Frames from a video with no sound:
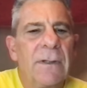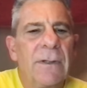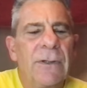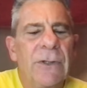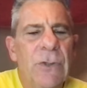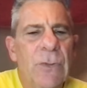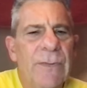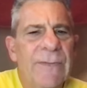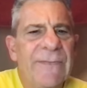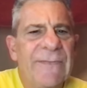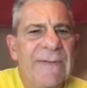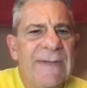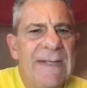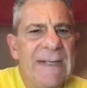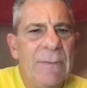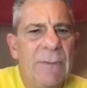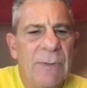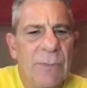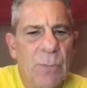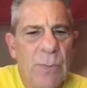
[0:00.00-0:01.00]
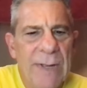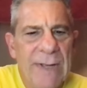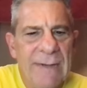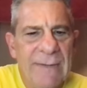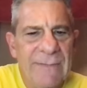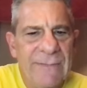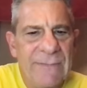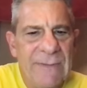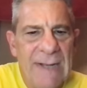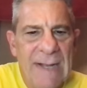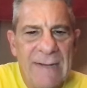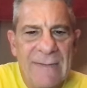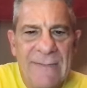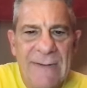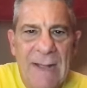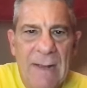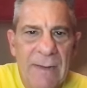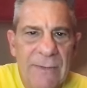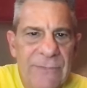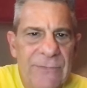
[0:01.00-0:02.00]
USC with wins
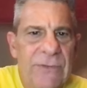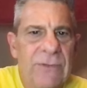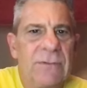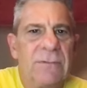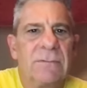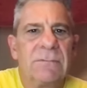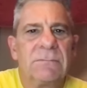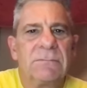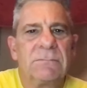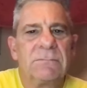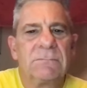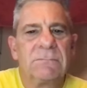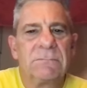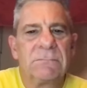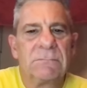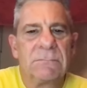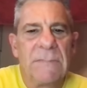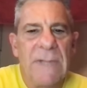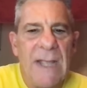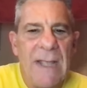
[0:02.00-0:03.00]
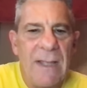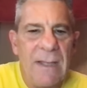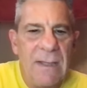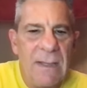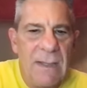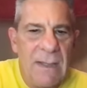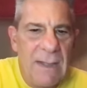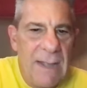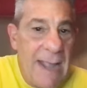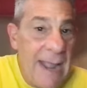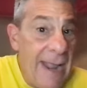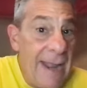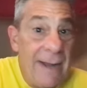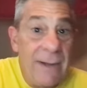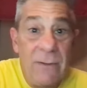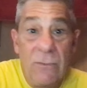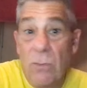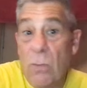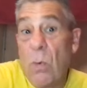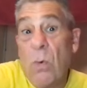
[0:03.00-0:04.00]
against LSU
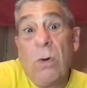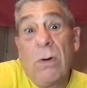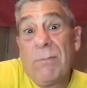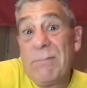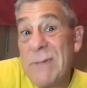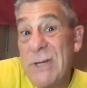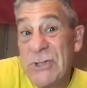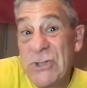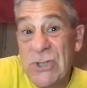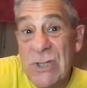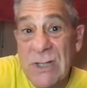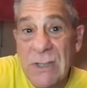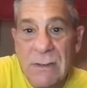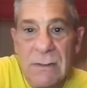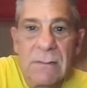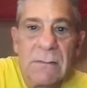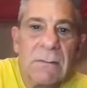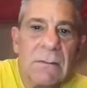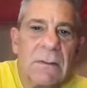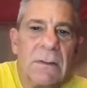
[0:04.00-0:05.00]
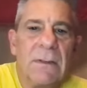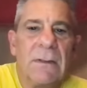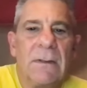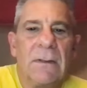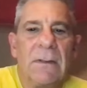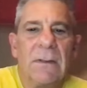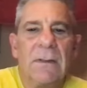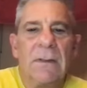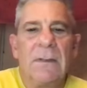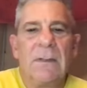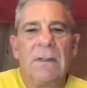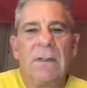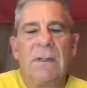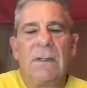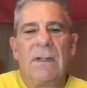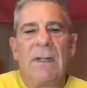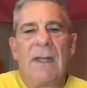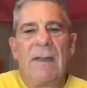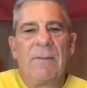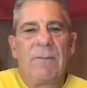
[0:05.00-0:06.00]
and or Michigan,
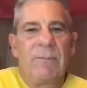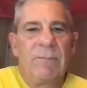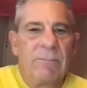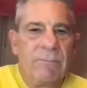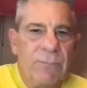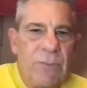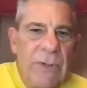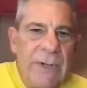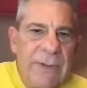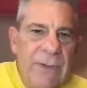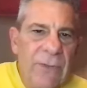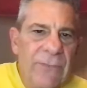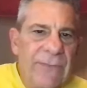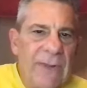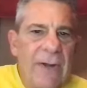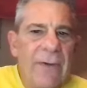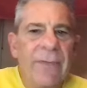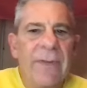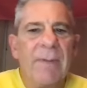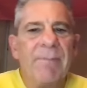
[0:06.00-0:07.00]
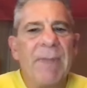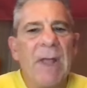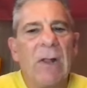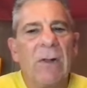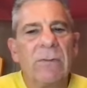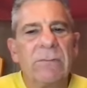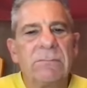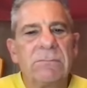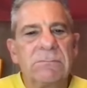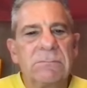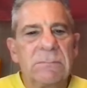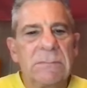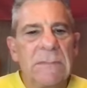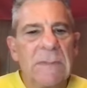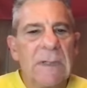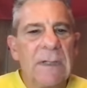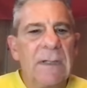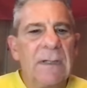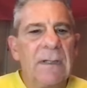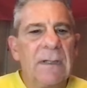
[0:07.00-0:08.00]
putting those under their belt,
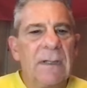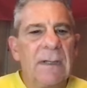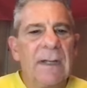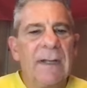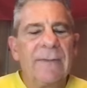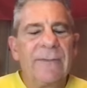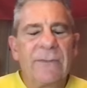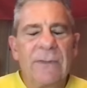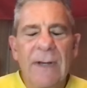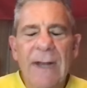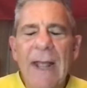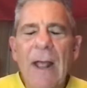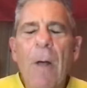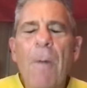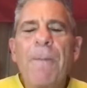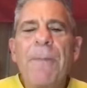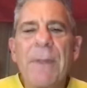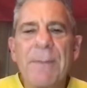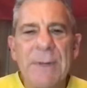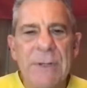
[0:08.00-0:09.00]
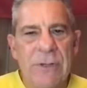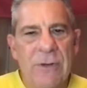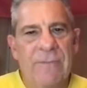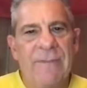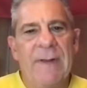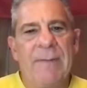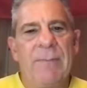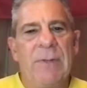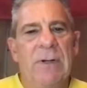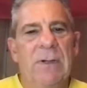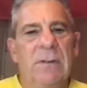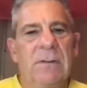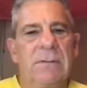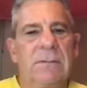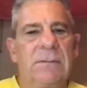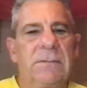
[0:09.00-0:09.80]
it's going to help them in November.